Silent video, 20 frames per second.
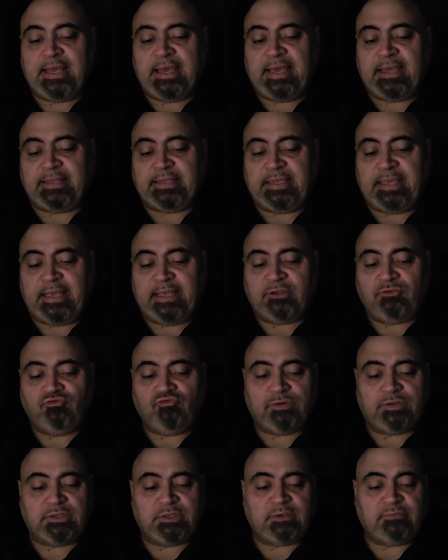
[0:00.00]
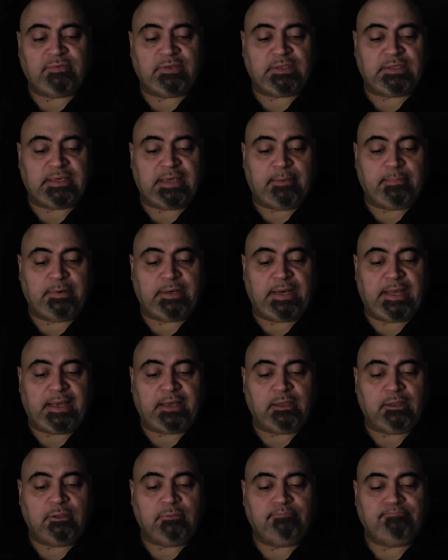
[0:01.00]
at the entrance of the
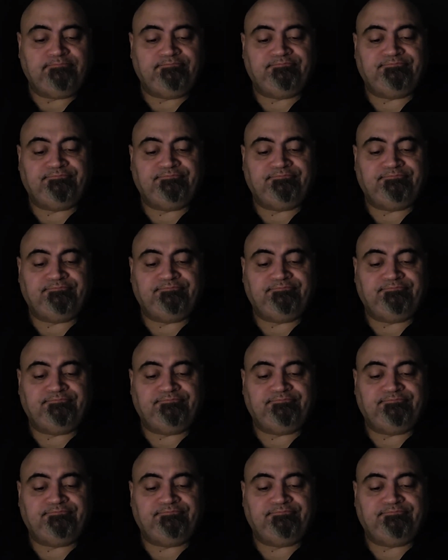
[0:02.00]
tabernacle.